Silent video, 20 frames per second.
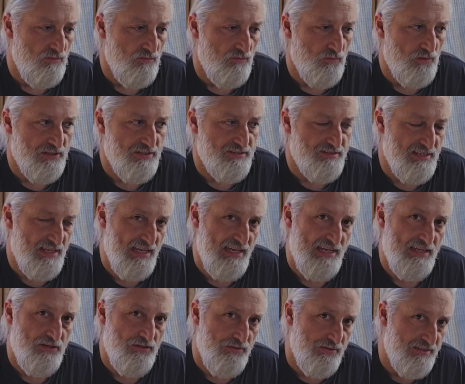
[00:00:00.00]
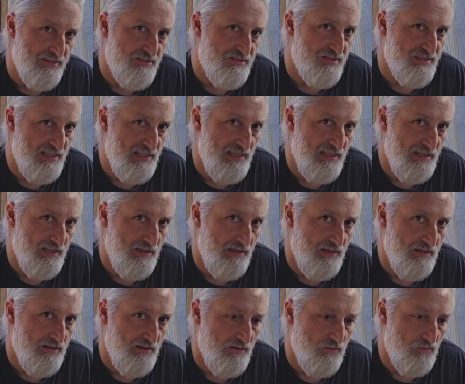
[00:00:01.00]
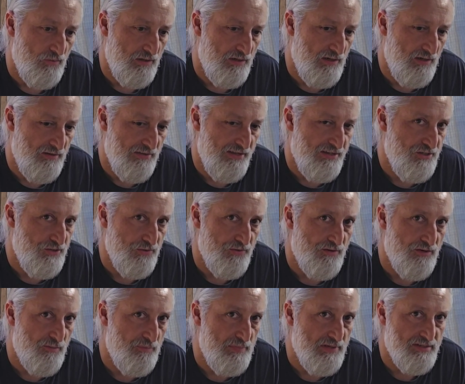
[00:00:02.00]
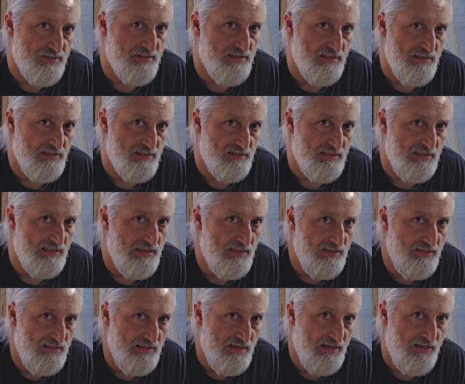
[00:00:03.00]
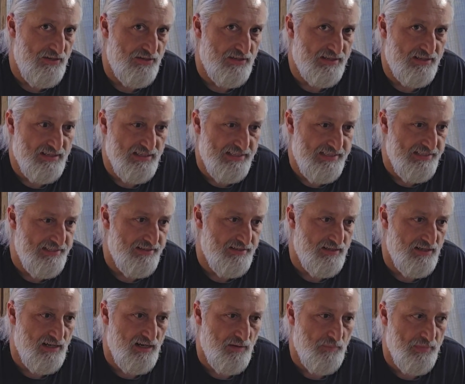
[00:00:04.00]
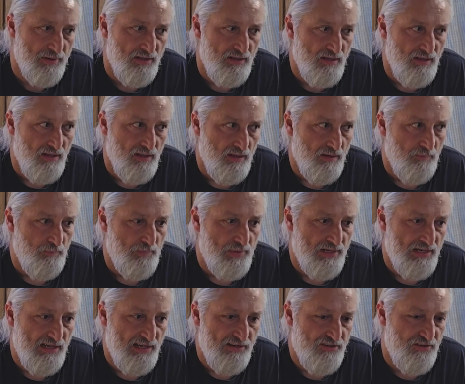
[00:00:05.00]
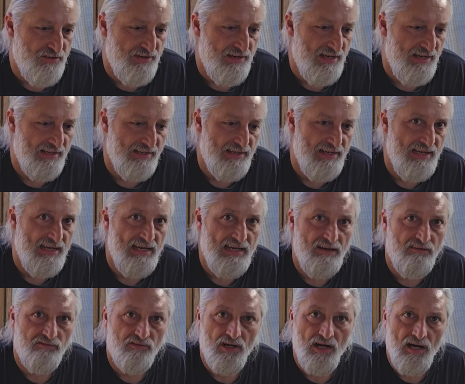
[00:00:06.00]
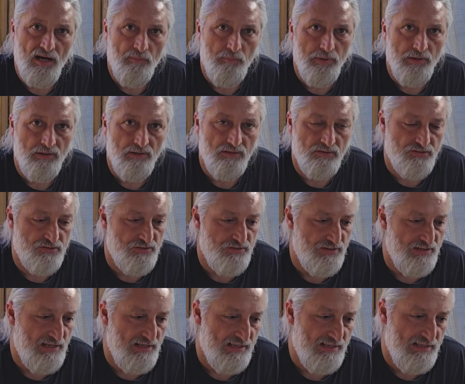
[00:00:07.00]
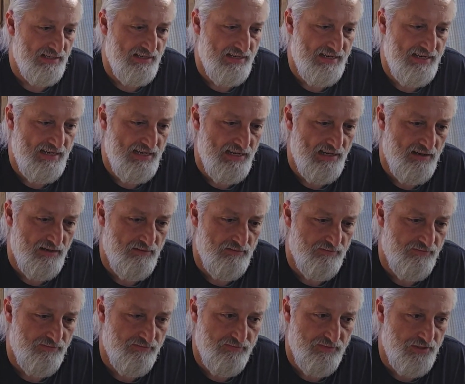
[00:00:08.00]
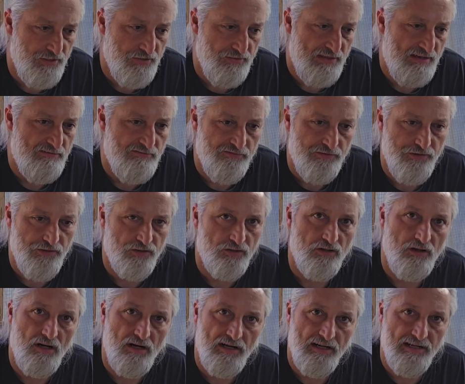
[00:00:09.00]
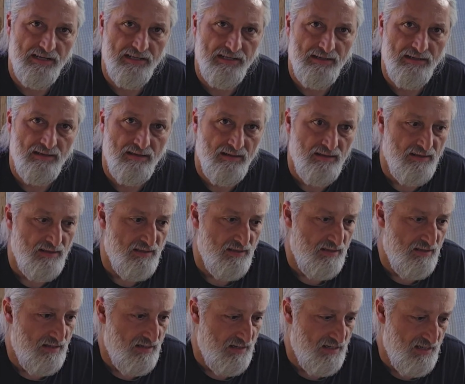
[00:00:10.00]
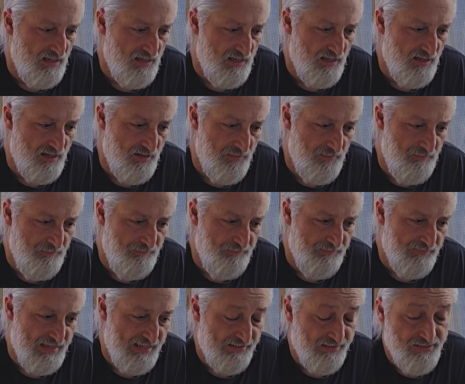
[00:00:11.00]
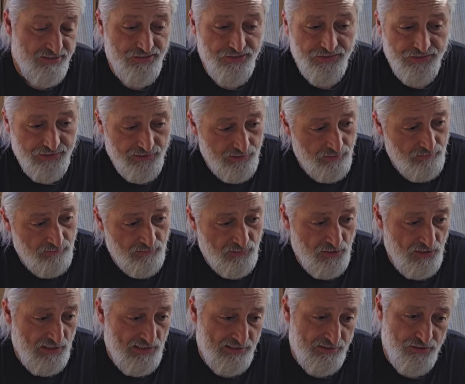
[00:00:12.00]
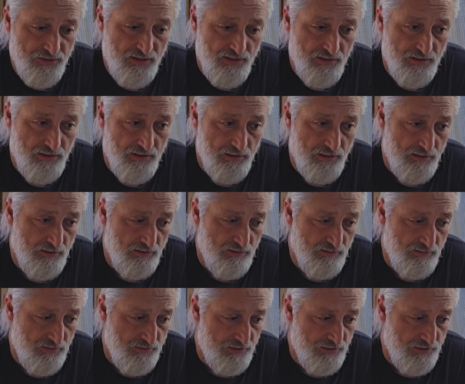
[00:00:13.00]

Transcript: with the sand you can see where they do their business, and then yeah, you can clean it up, but you're not gonna have compost. You're not gonna have, you know, that for your garden. I guess you could collect all their